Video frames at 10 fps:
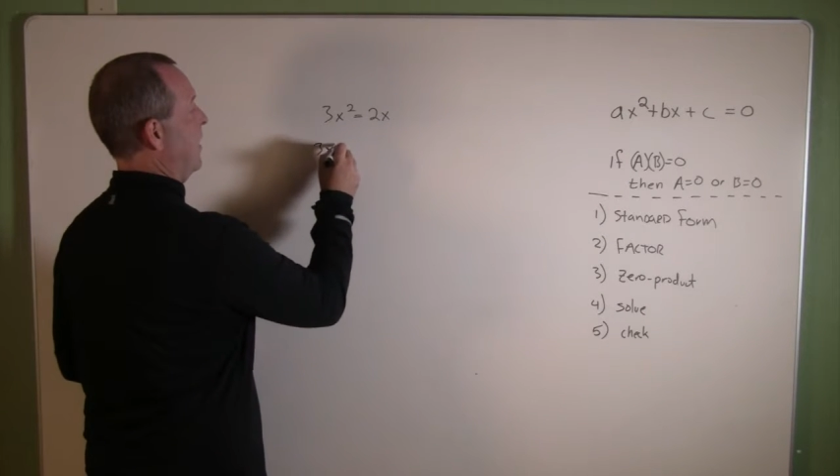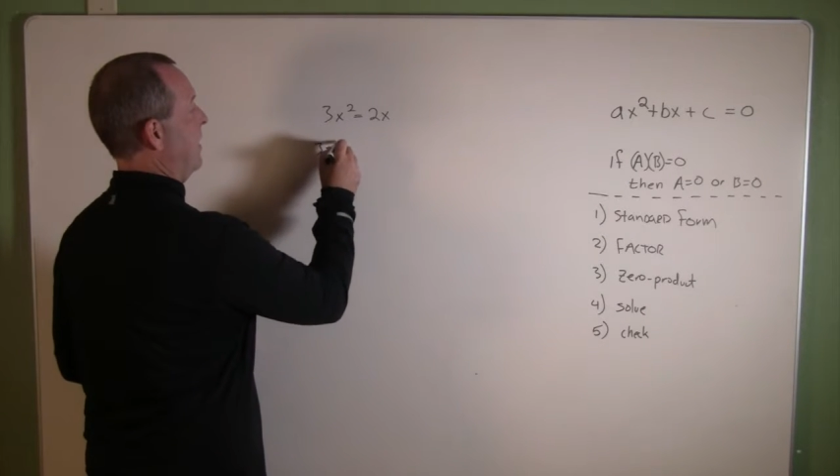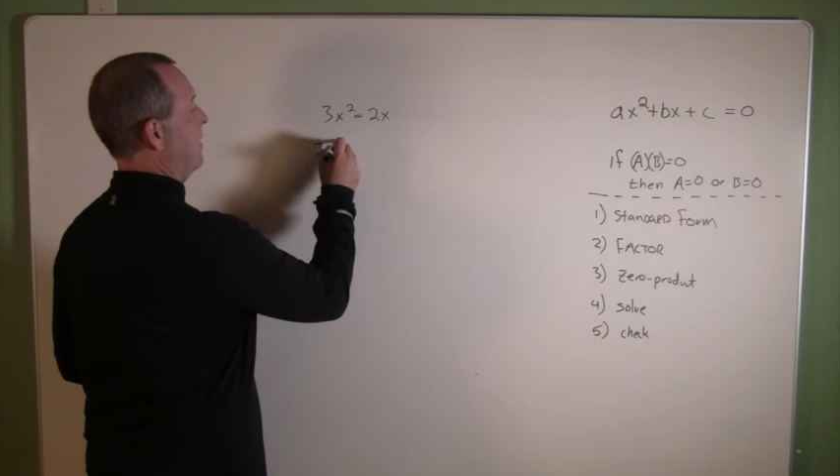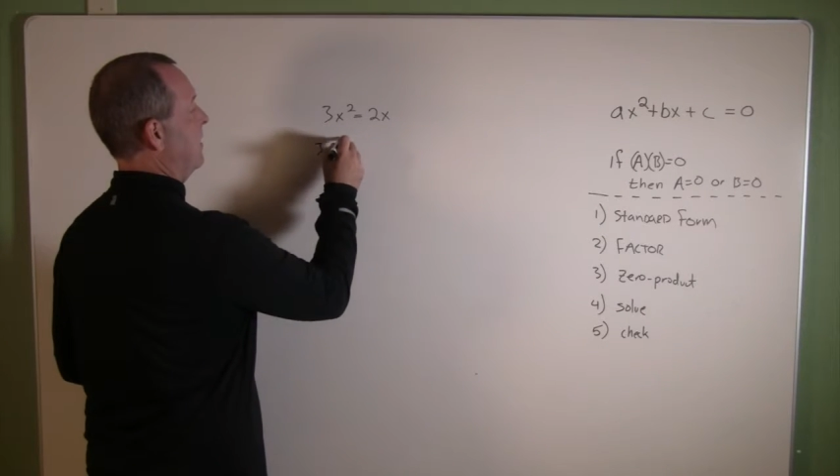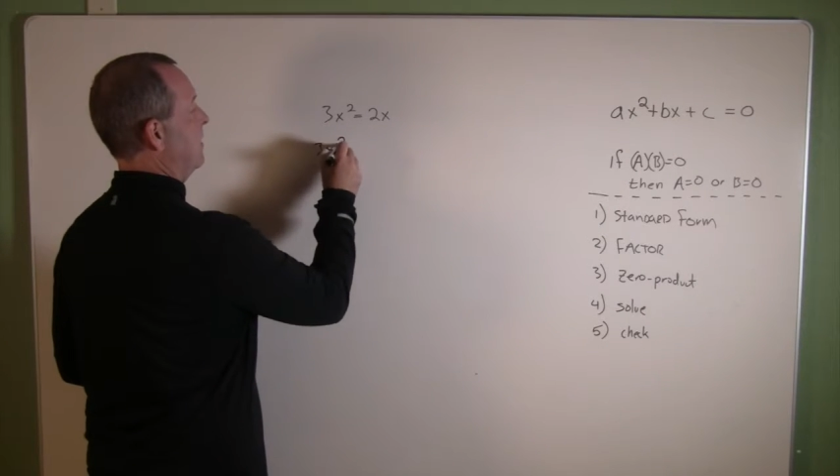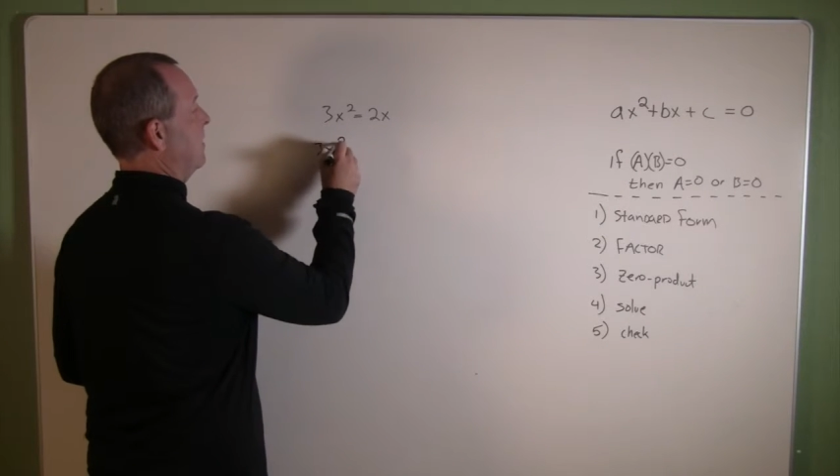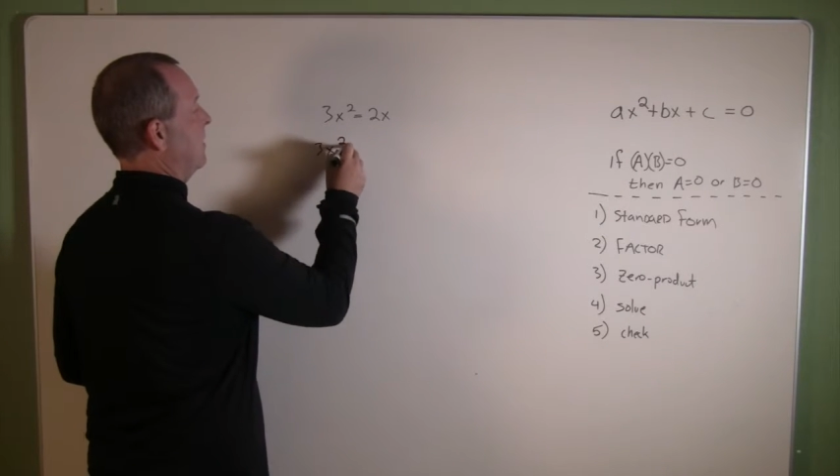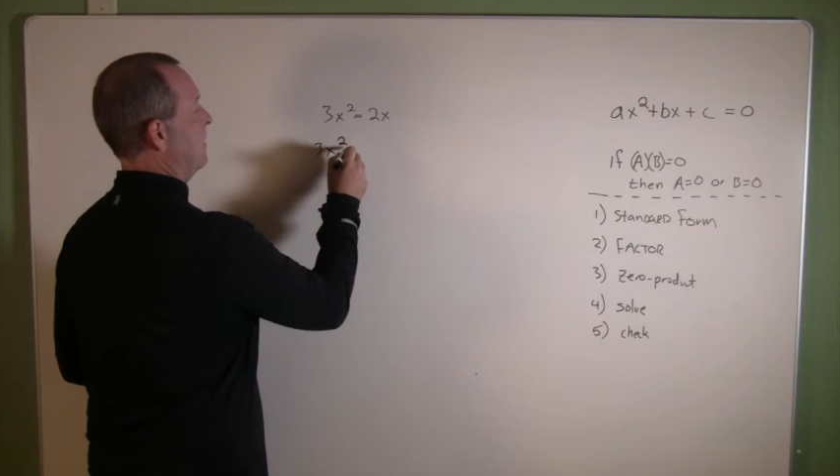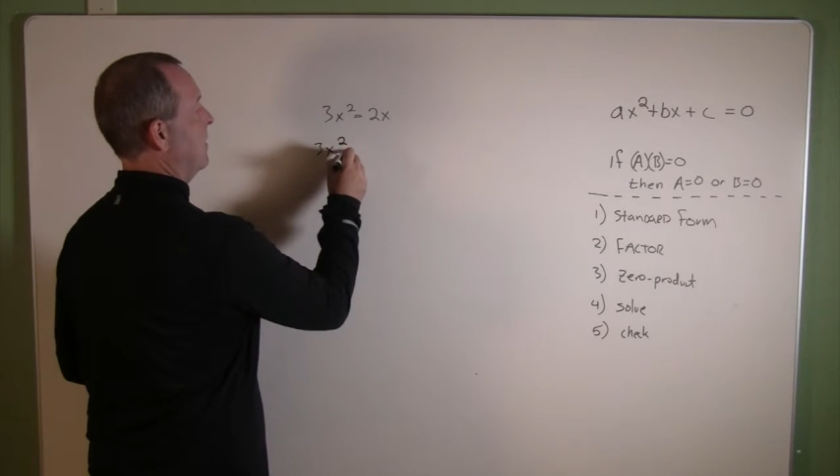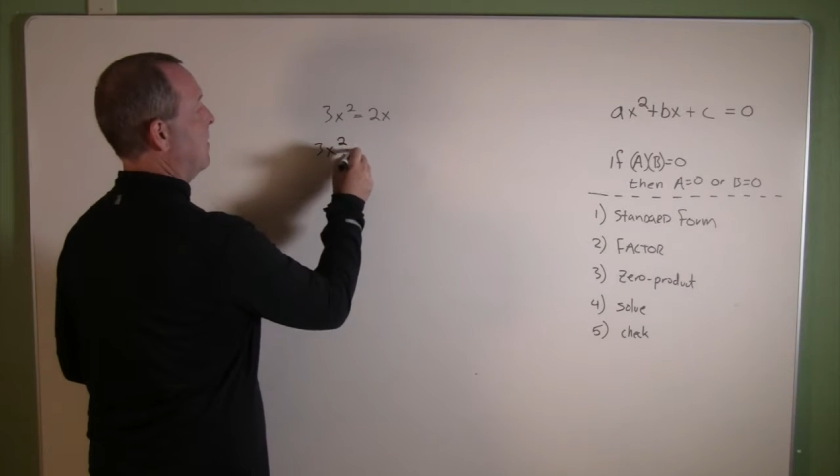squared
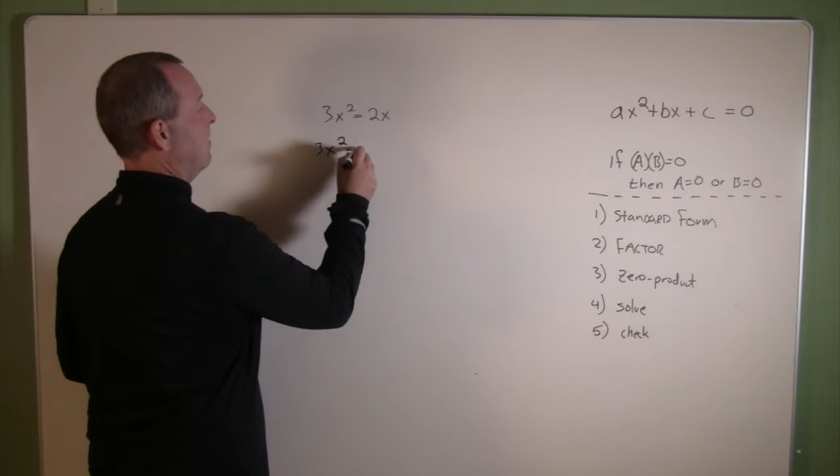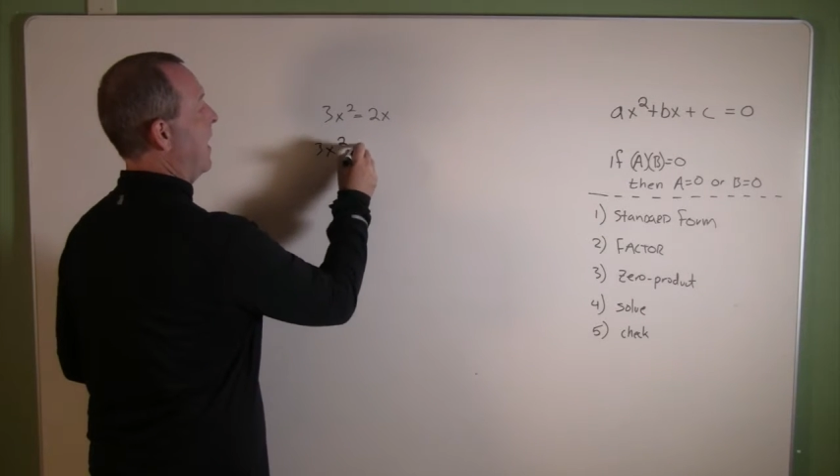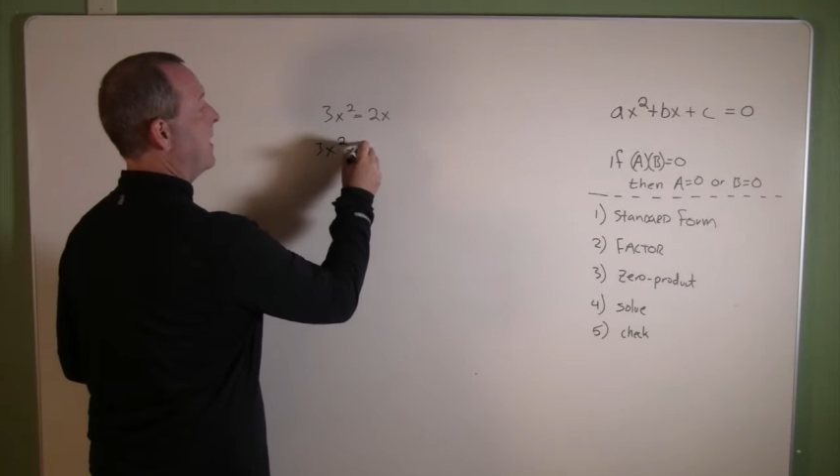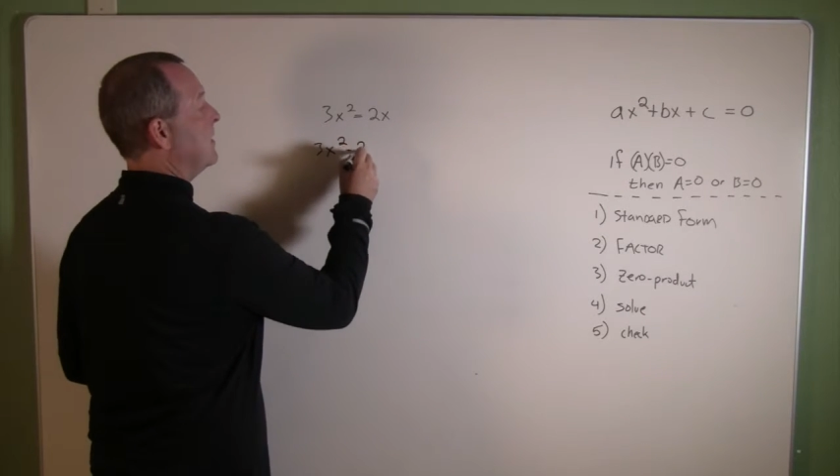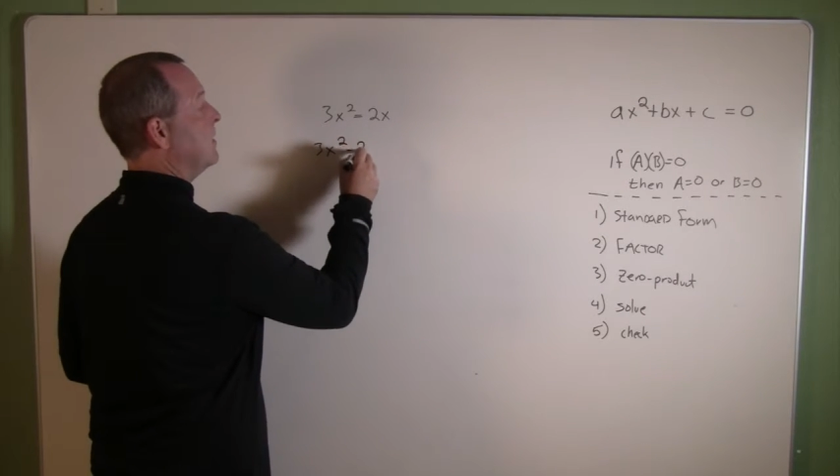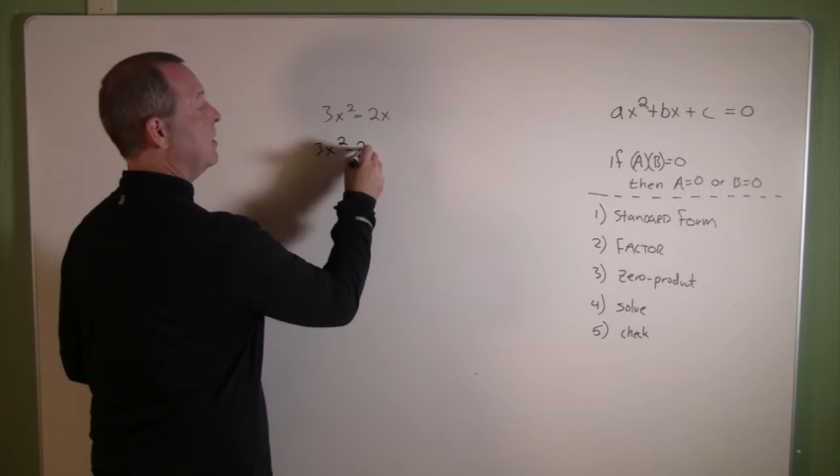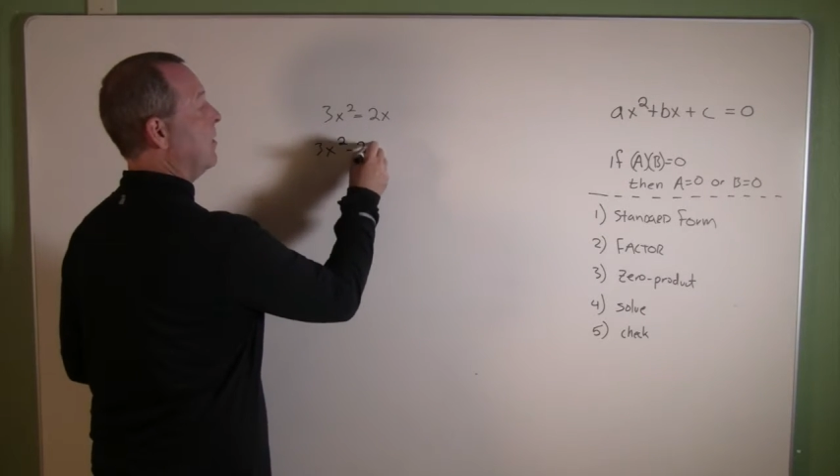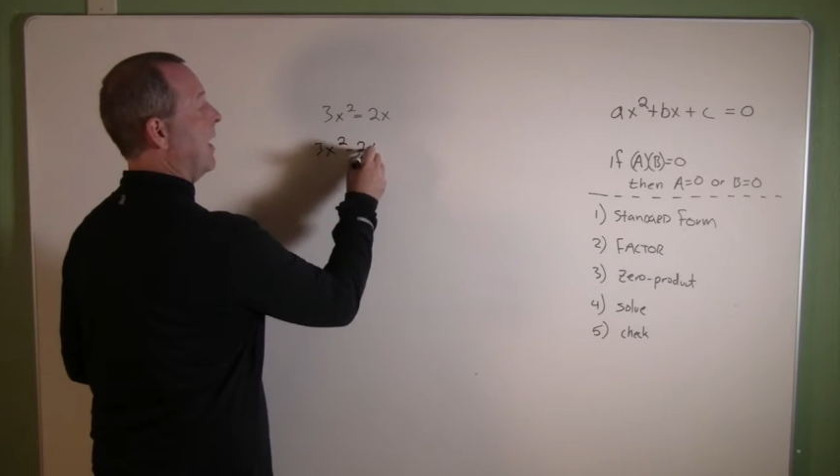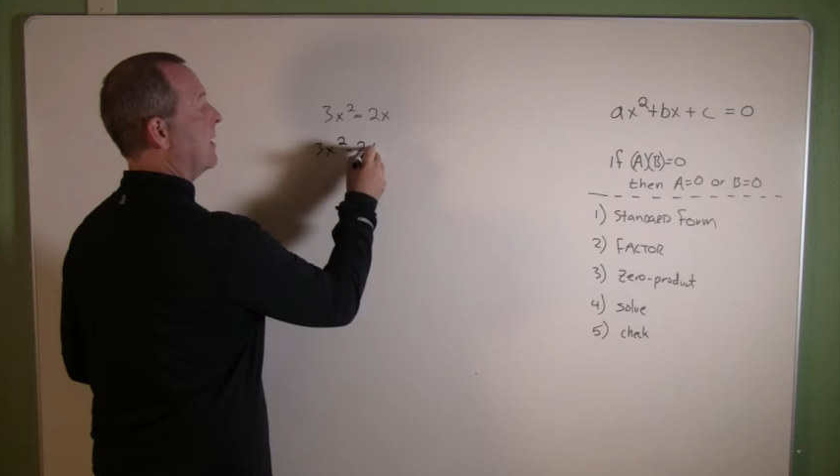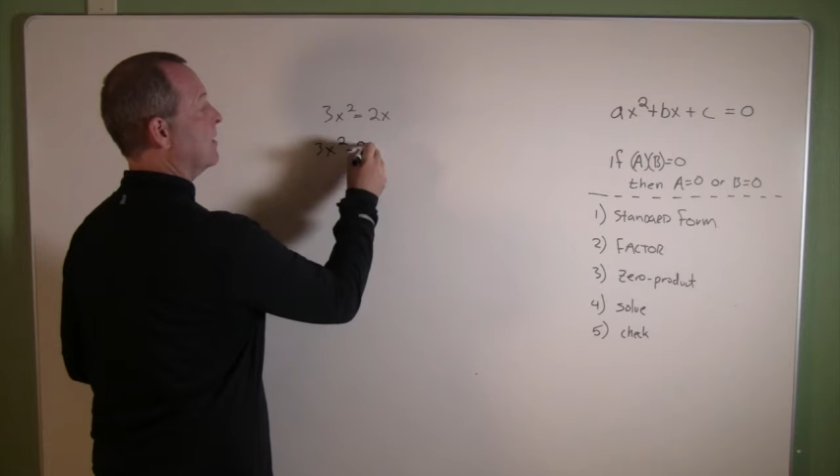minus a
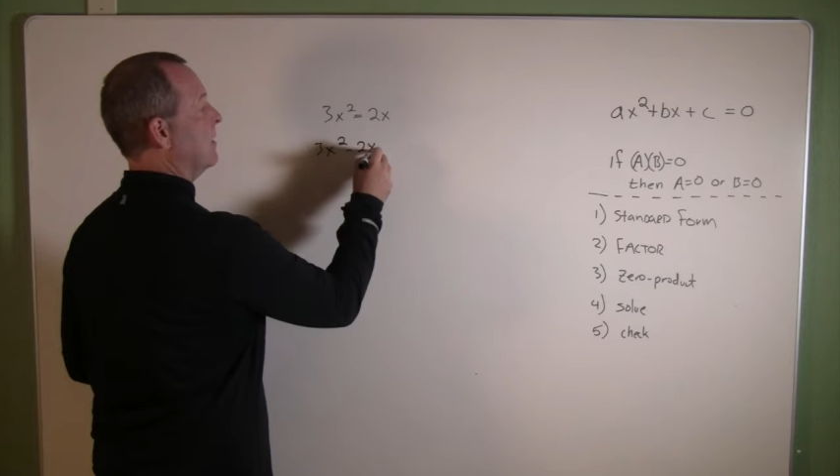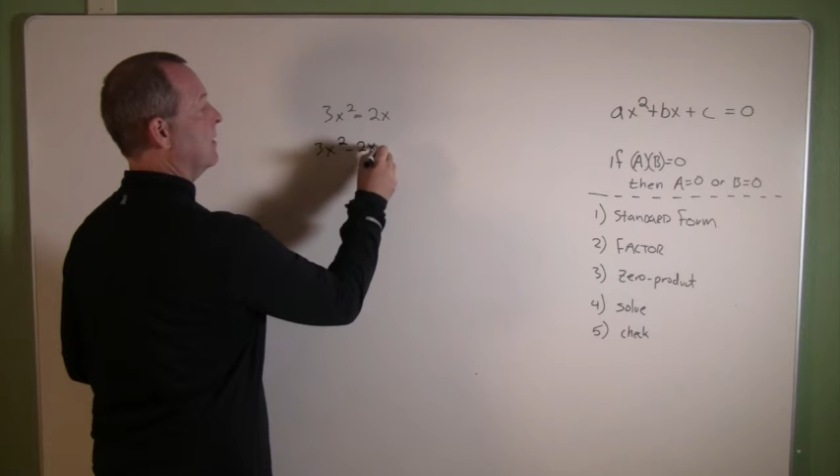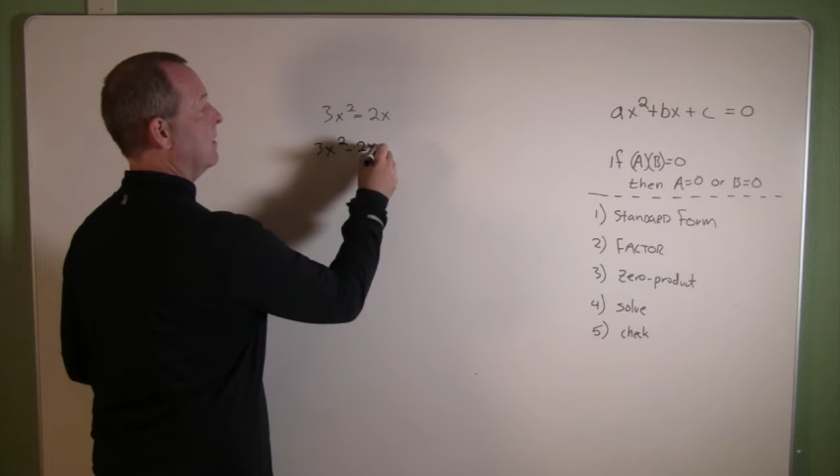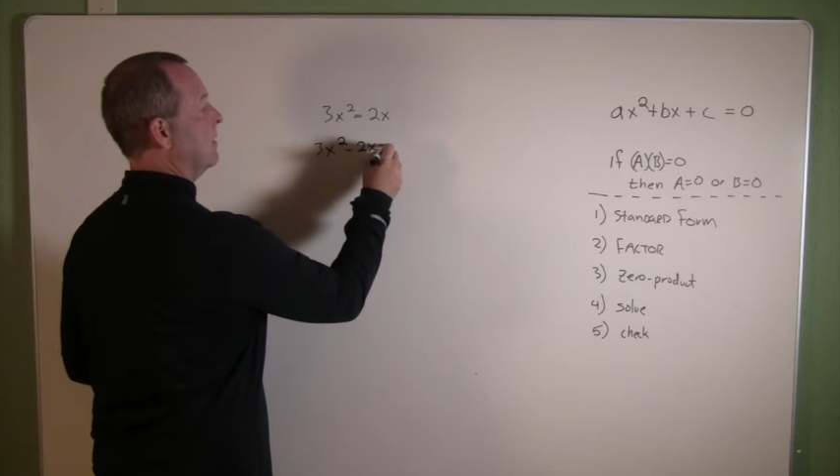2x